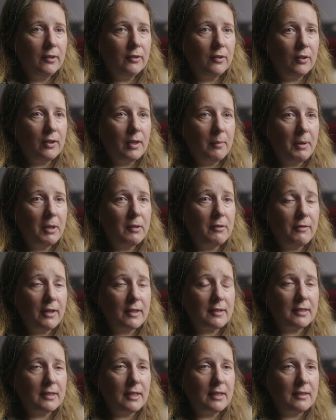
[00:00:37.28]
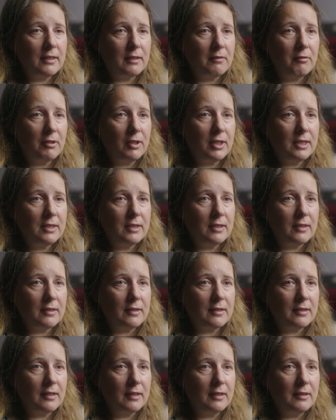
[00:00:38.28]
So they're both fascinating
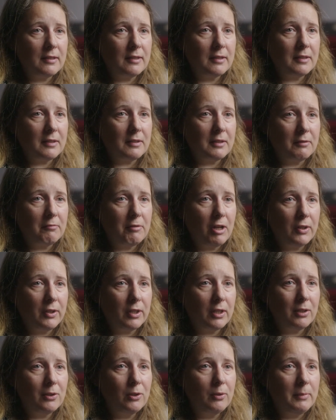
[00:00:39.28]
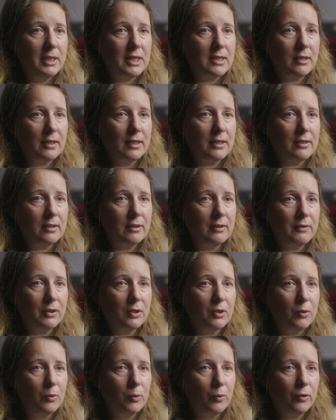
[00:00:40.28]
writers, and the rather gloomy title of the
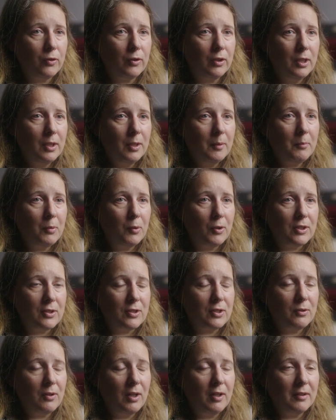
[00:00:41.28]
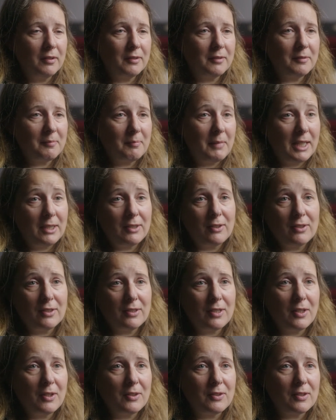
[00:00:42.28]
course points to our main
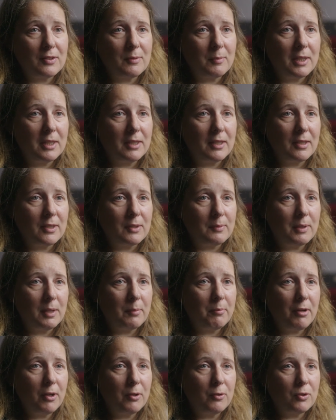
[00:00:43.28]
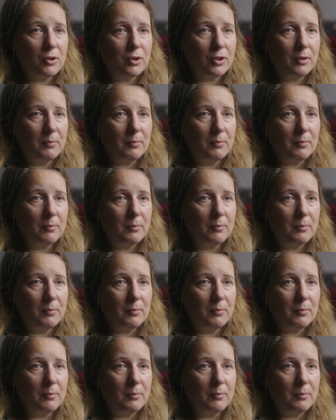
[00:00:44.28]
concerns as we approach